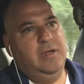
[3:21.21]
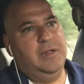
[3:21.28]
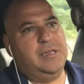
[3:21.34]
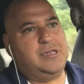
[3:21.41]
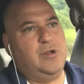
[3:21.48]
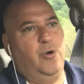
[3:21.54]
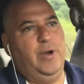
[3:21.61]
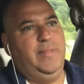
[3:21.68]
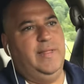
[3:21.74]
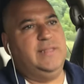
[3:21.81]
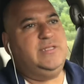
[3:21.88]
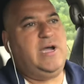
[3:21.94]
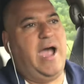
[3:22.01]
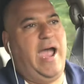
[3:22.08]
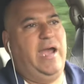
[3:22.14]
So in the
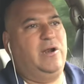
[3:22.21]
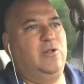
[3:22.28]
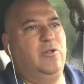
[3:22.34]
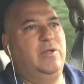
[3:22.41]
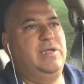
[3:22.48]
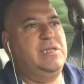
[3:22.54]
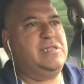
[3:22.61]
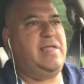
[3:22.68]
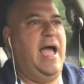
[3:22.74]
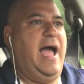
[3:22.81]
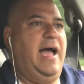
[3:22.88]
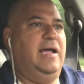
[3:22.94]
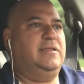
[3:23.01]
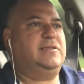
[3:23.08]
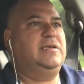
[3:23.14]
title is
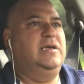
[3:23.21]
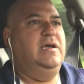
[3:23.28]
that,